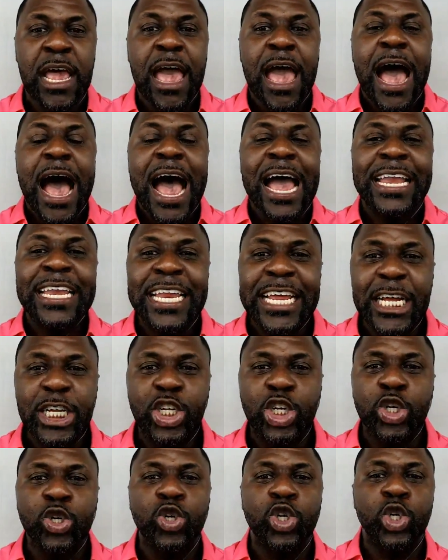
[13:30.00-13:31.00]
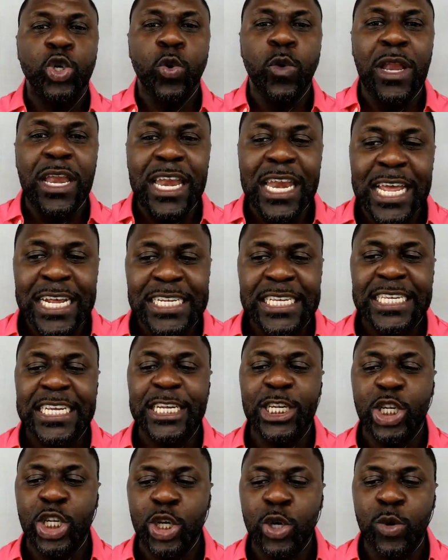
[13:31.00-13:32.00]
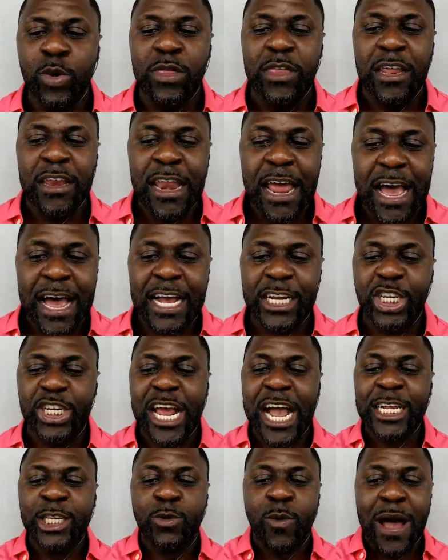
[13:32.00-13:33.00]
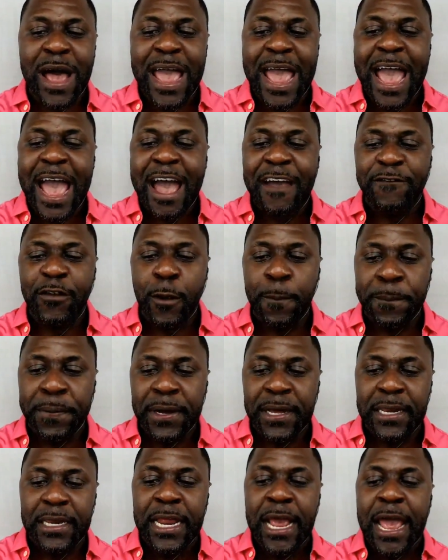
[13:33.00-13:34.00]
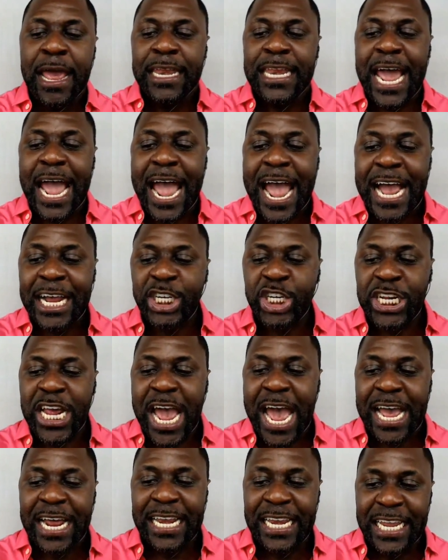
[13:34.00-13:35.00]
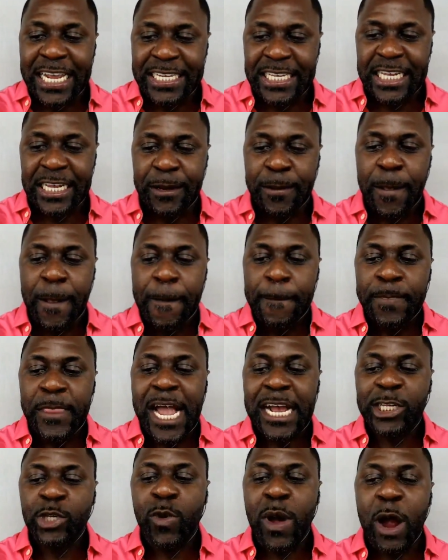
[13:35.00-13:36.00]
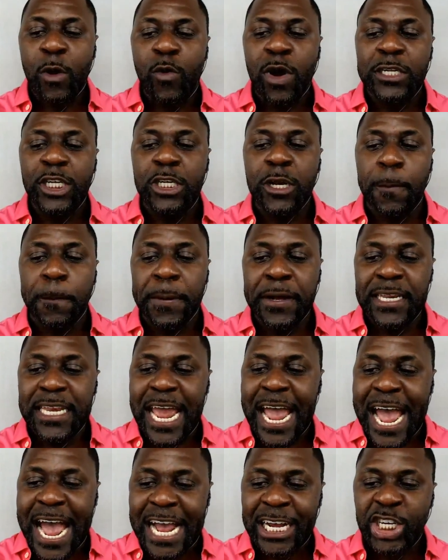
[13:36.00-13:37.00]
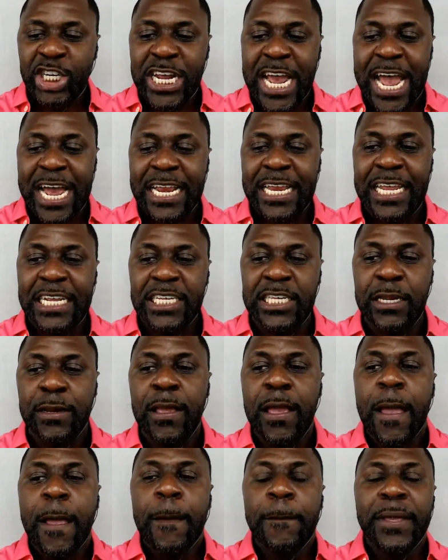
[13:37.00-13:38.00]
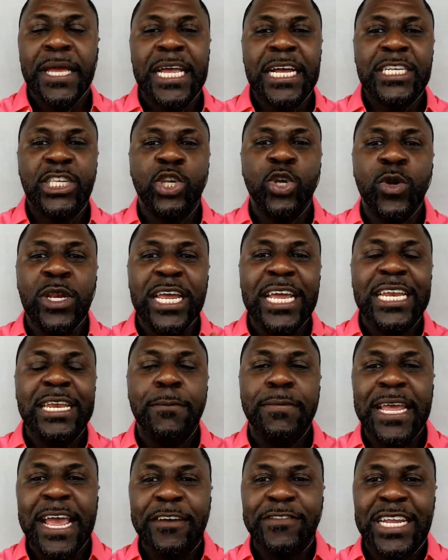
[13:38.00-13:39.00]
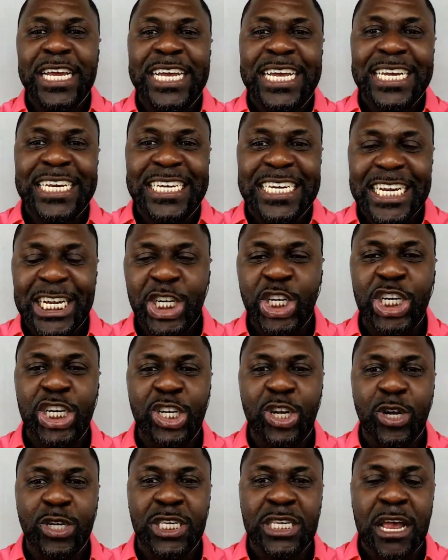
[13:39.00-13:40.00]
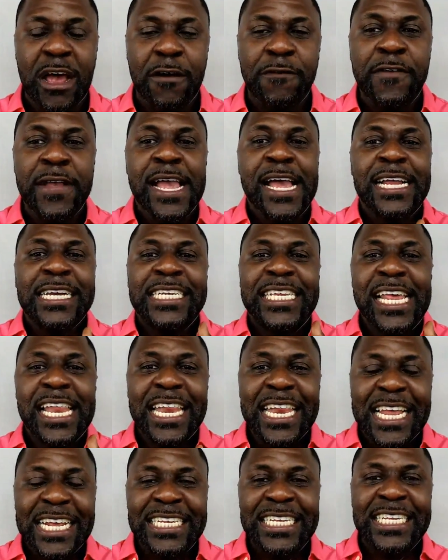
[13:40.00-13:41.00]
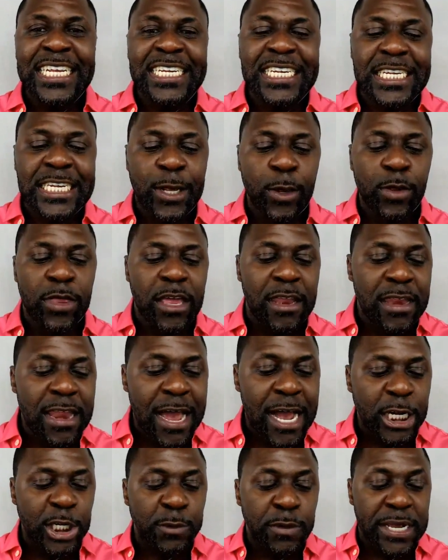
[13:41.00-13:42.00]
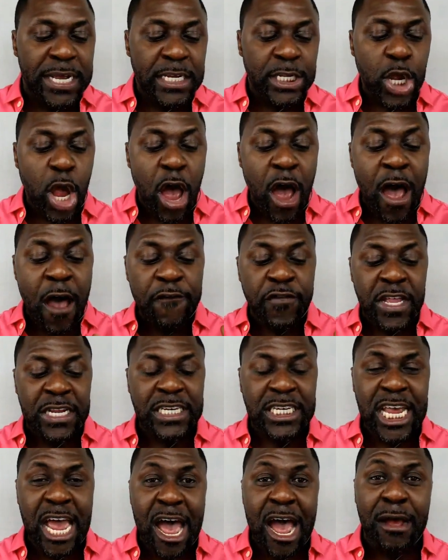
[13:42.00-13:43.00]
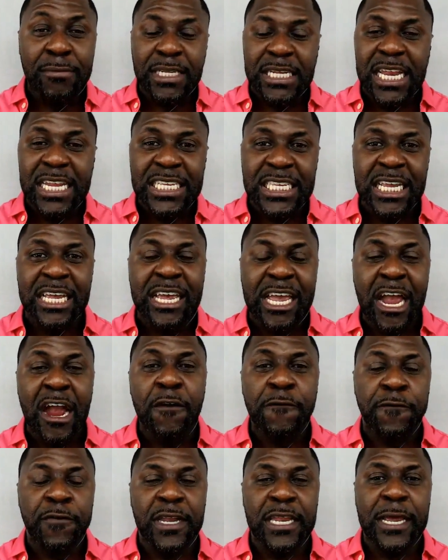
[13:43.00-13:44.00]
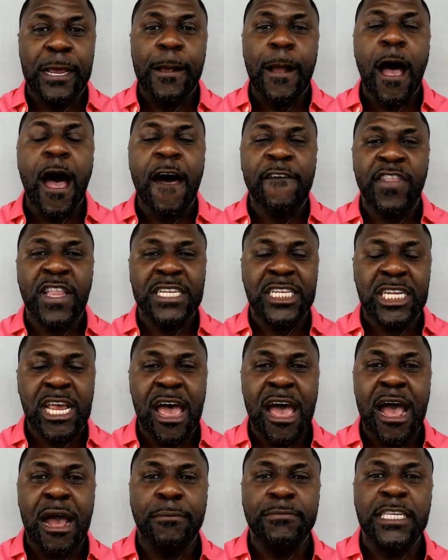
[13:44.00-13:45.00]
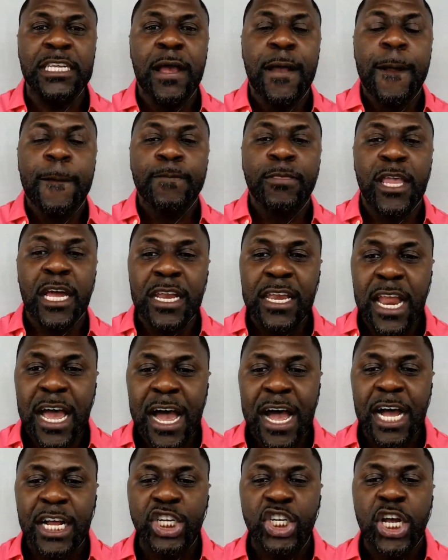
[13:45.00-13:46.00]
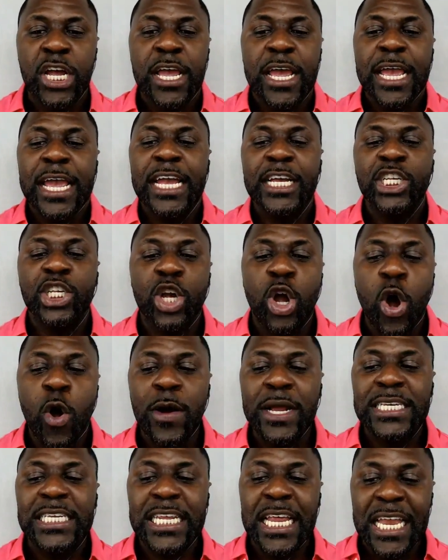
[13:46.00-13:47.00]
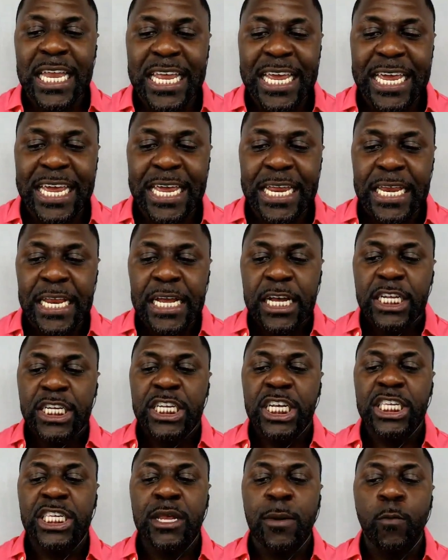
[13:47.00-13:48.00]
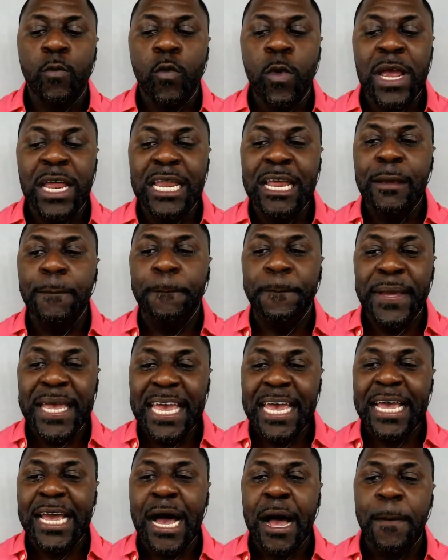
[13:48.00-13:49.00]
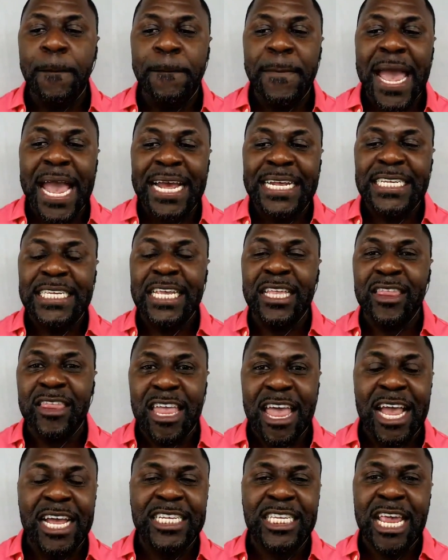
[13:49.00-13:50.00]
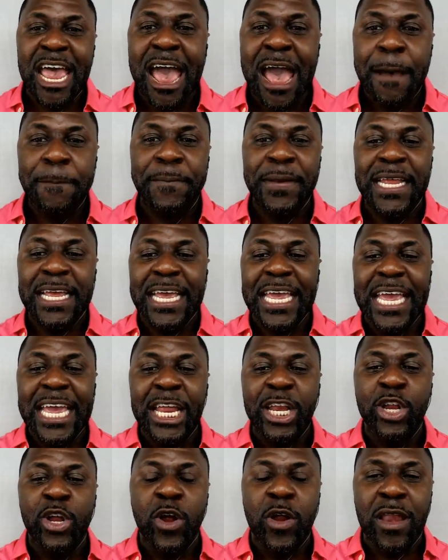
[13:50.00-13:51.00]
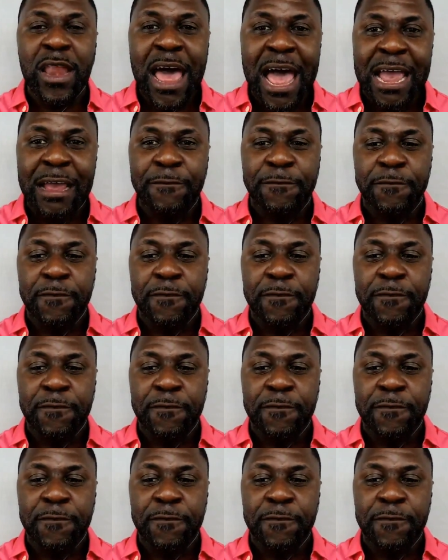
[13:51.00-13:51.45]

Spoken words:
I need you to listen to the nudge. That's why I have you put the hashtag listen. That's why I want you to put the hashtag listen, because you need to be able to condition yourself to listen to the nudge, because oftentimes, listen carefully, oftentimes the nudge is going to lead to some really big, amazing things happening in your life.